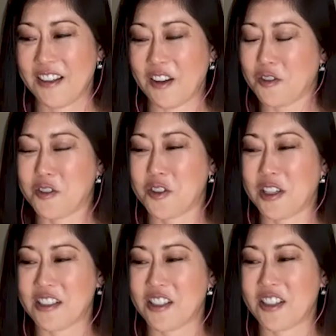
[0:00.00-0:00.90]

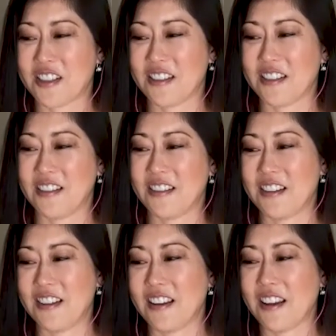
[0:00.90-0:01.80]
such,
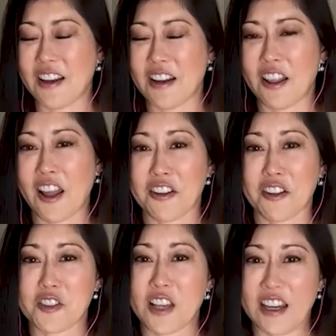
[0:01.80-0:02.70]
and a lot of
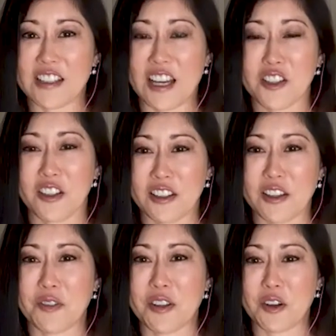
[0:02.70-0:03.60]
those guys actually,
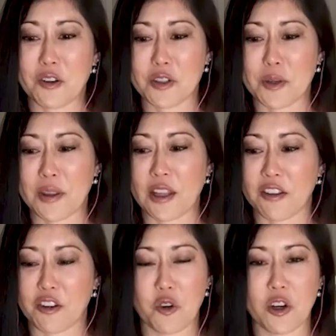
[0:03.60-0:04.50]
some of the
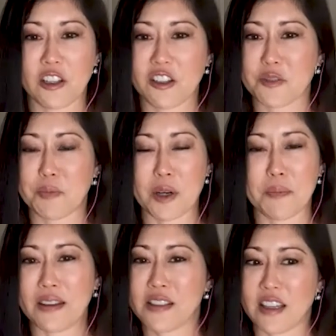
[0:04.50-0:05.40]
other Oilers, Mark
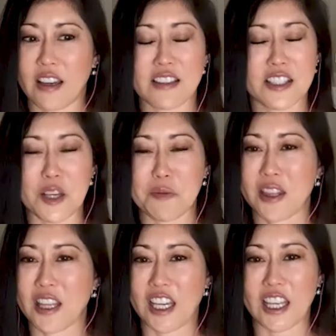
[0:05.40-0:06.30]
Messier, same
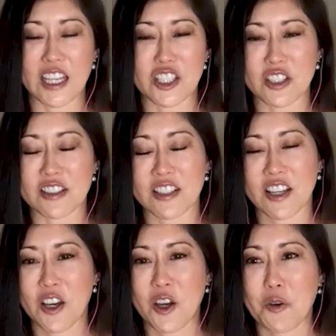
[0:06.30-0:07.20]
thing. They just
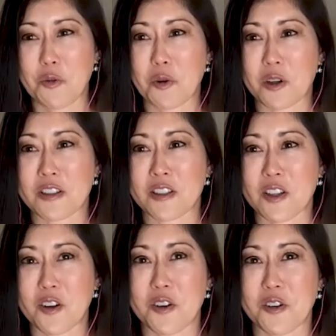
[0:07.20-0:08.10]
were
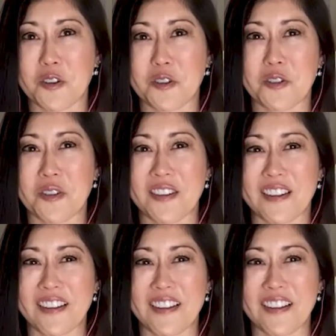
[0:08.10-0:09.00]
so
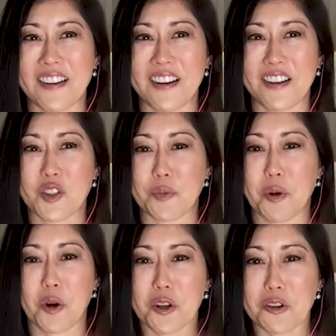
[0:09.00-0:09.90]

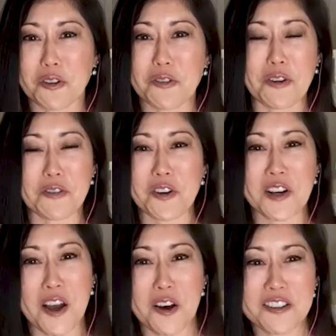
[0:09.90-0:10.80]
supportive of everyone
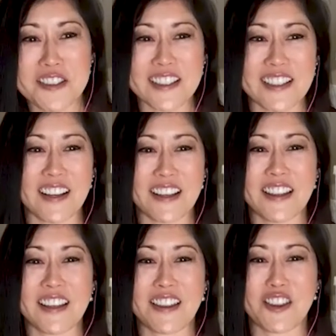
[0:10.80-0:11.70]
else. And I
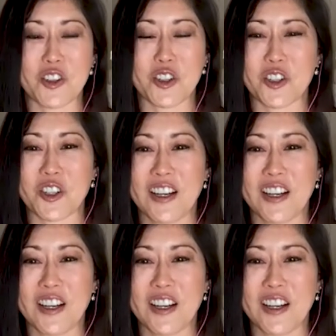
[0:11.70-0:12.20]
think their